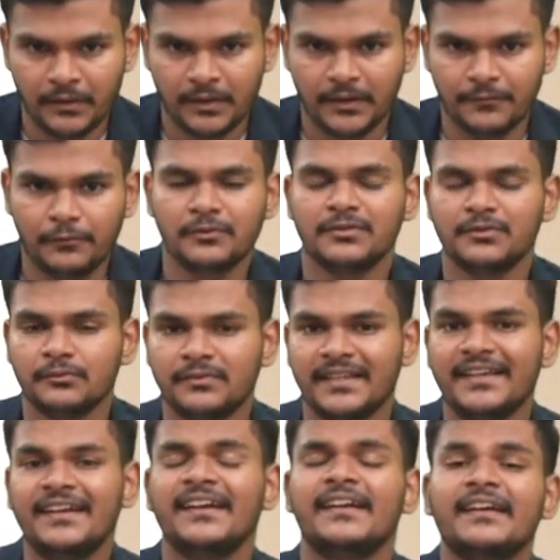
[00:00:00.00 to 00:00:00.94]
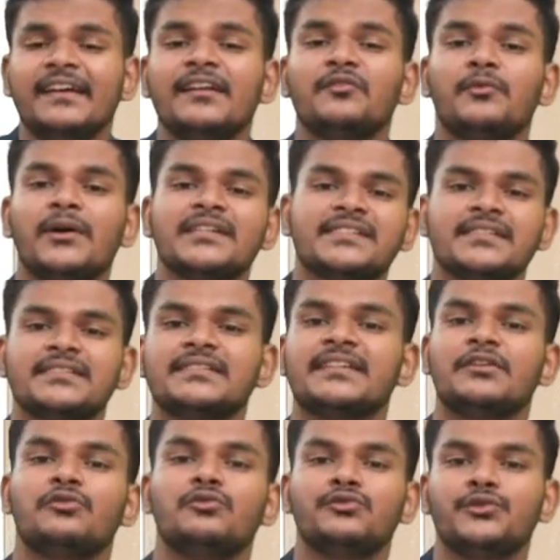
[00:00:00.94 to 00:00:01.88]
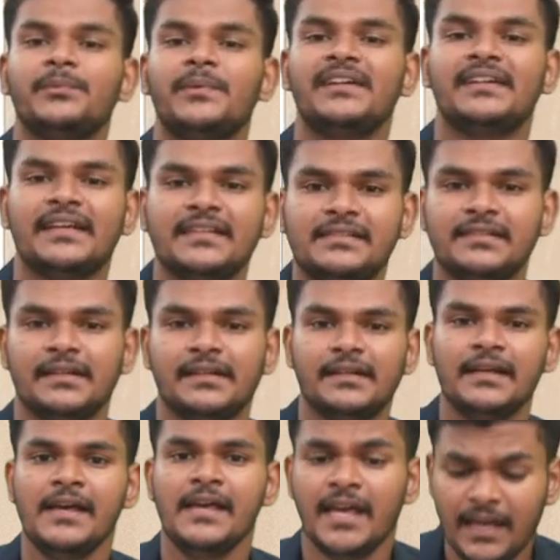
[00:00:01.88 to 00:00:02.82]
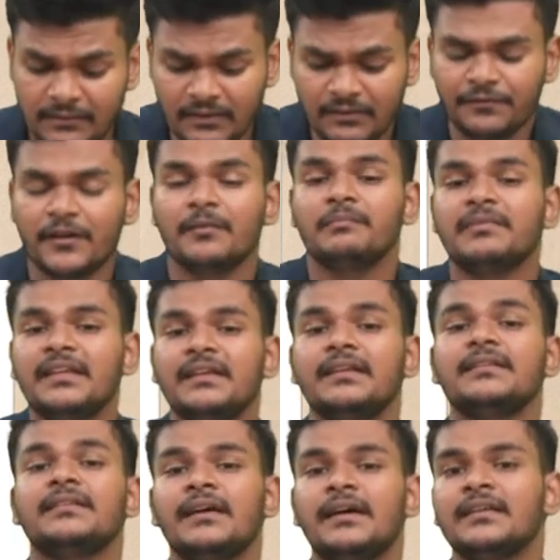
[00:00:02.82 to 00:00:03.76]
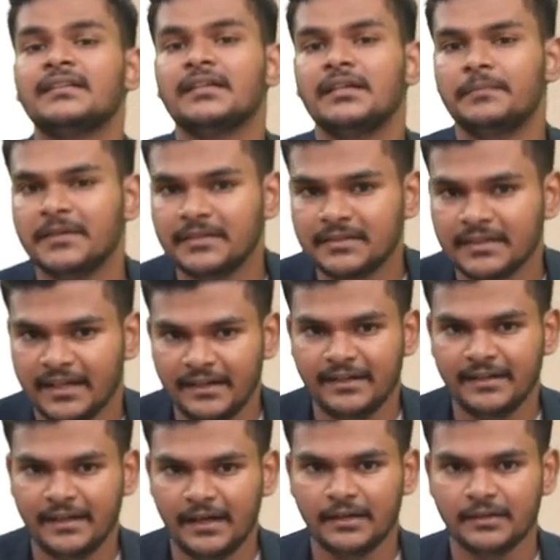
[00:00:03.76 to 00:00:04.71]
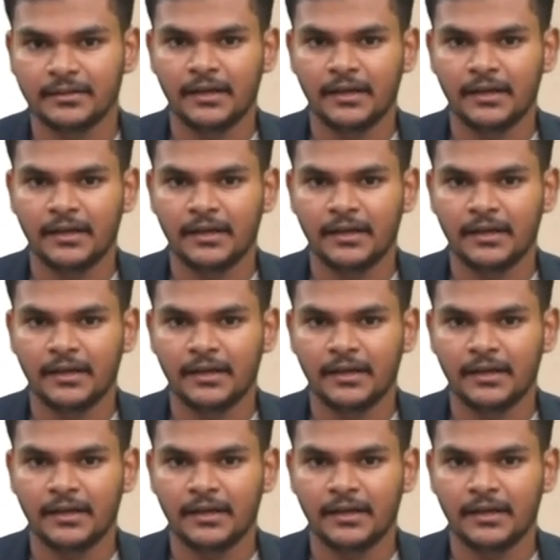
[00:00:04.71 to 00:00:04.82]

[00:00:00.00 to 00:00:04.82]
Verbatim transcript: Okay, folks, so theoretical questions can also be tested even from these syllabus areas.